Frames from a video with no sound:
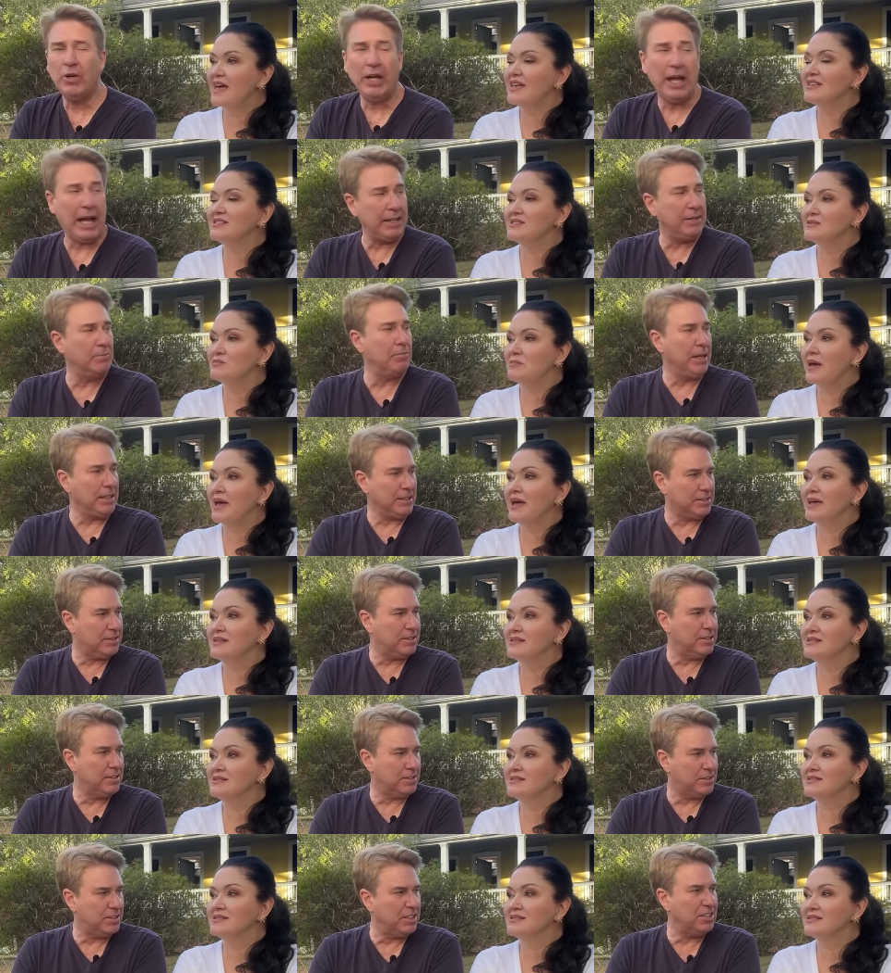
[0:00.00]
Speaker 1: we had space, to make
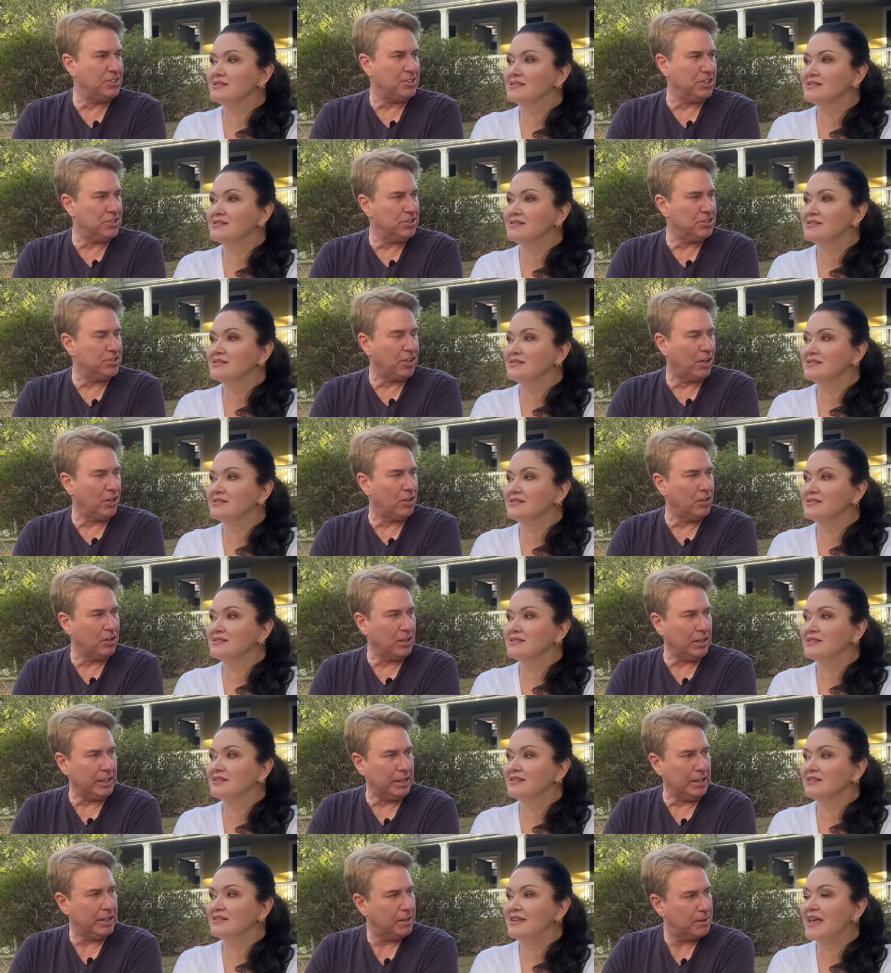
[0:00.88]
decisions
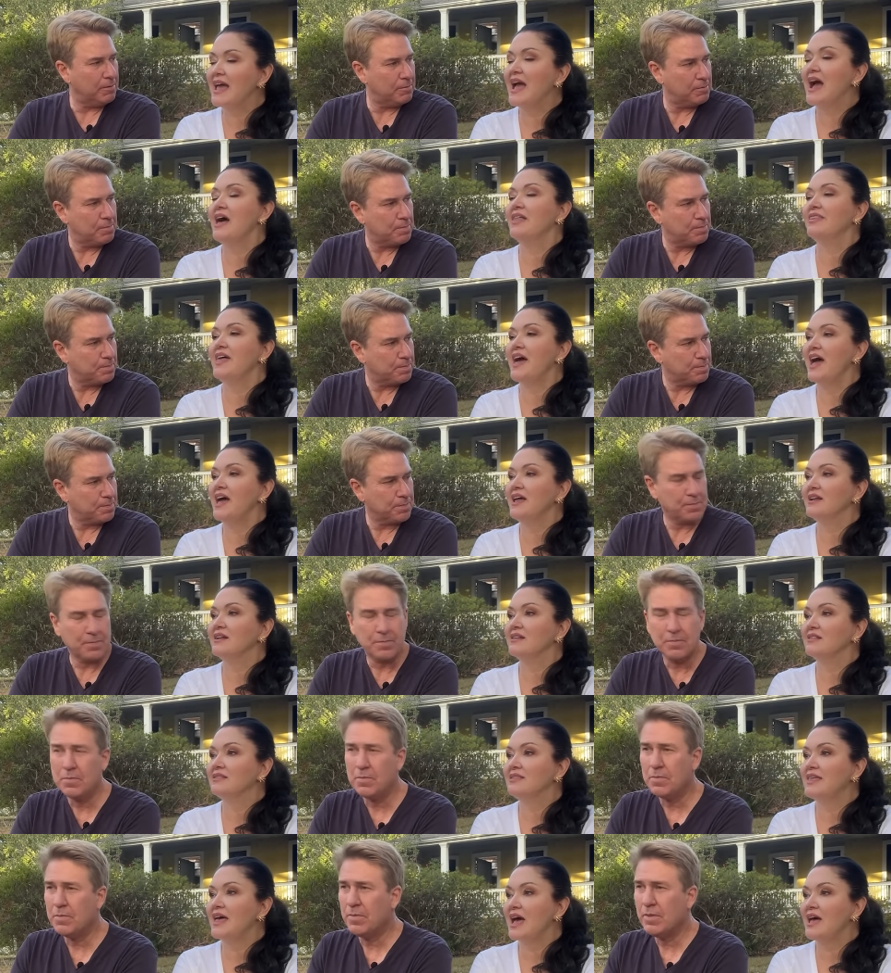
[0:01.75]
early. Yeah, that
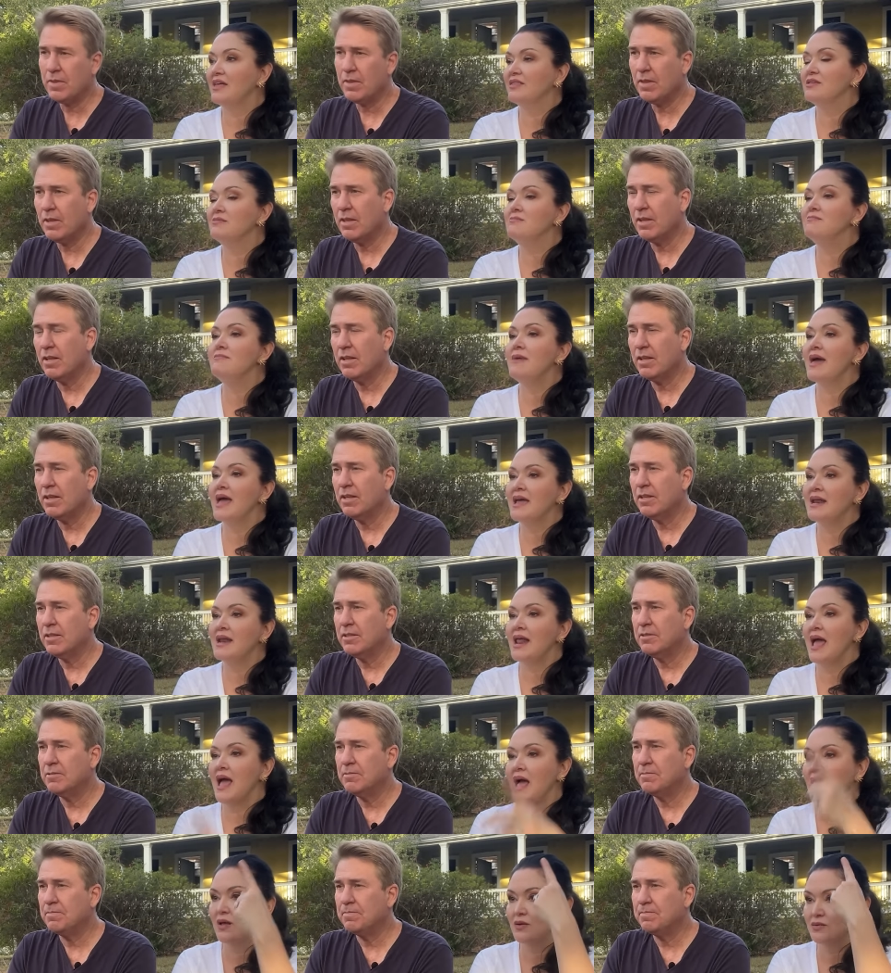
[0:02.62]
that the main
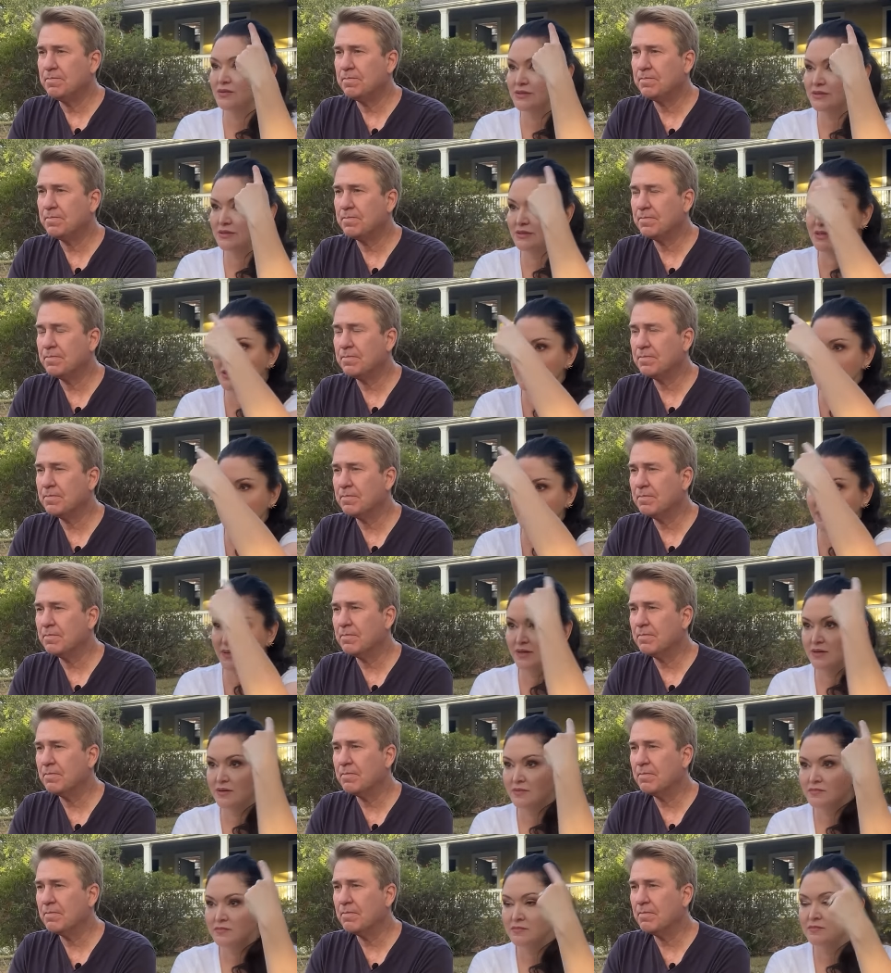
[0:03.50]
house, this
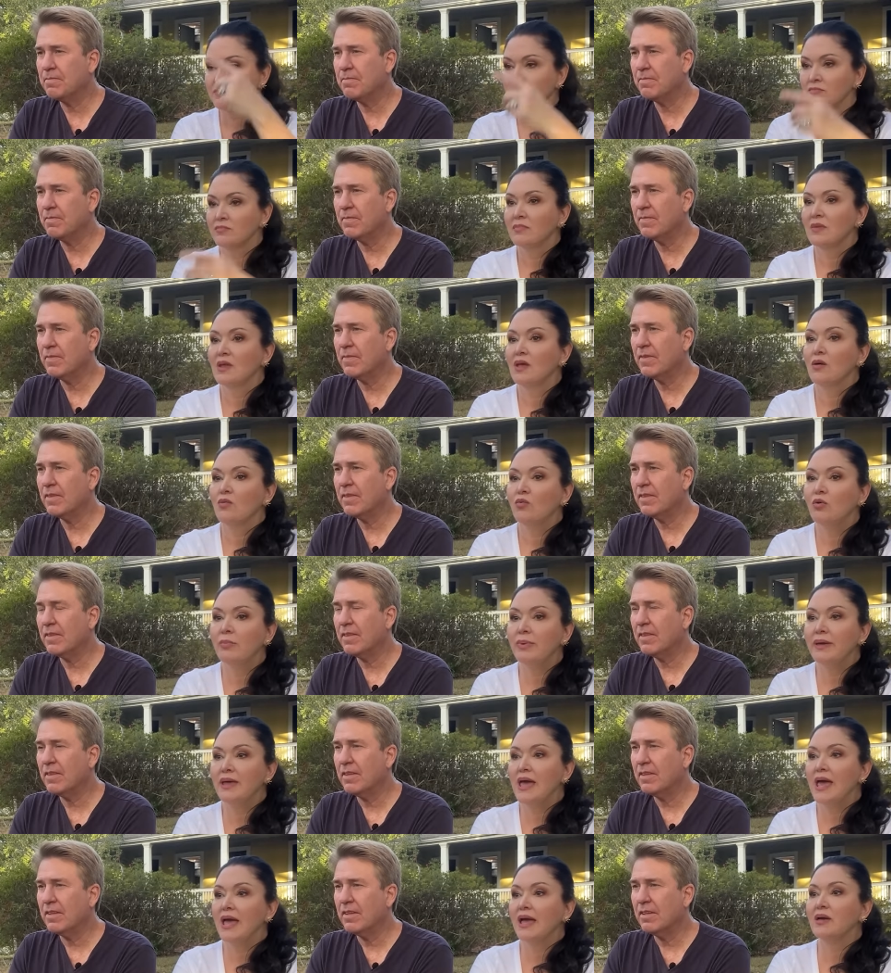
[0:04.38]
one, will
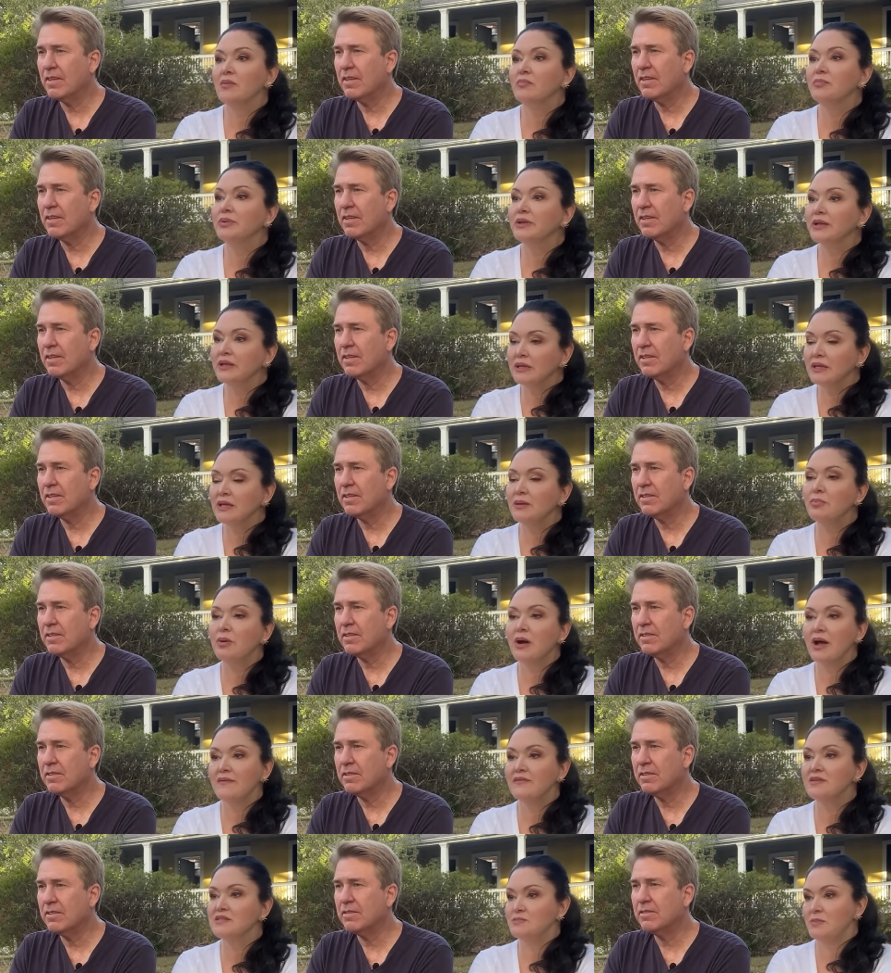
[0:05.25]
be a completely
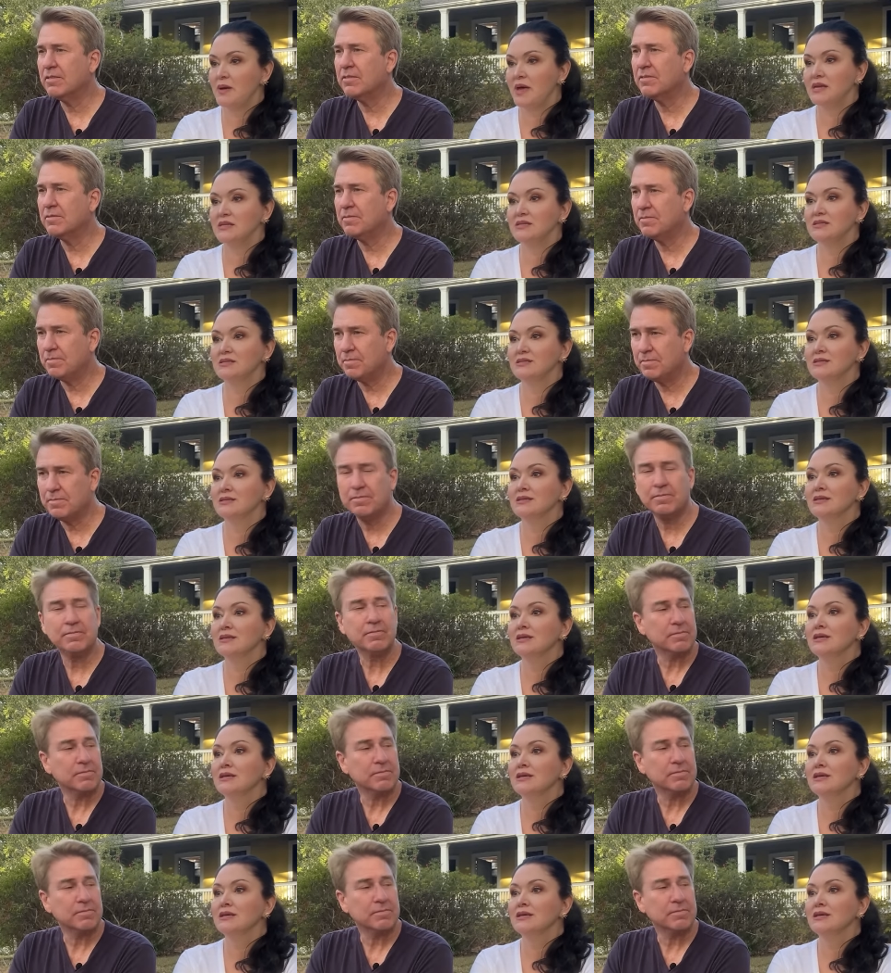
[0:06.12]
private space,